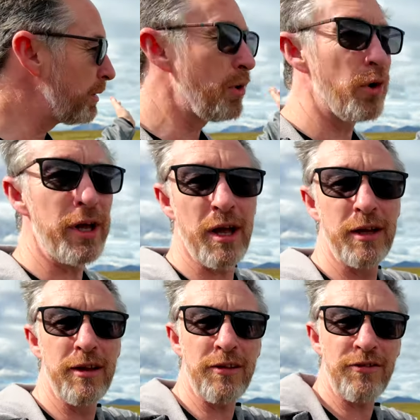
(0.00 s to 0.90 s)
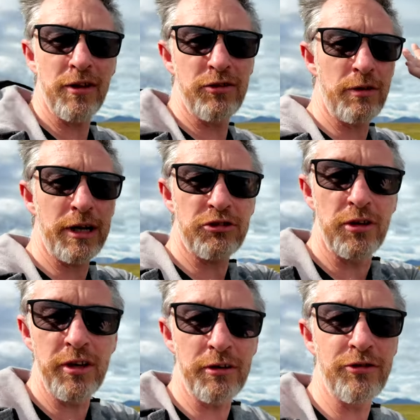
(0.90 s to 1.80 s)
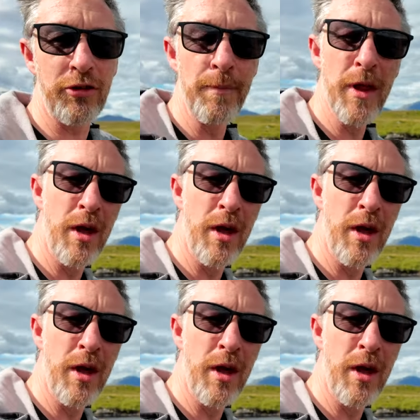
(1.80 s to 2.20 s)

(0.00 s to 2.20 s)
of blowing this direction here so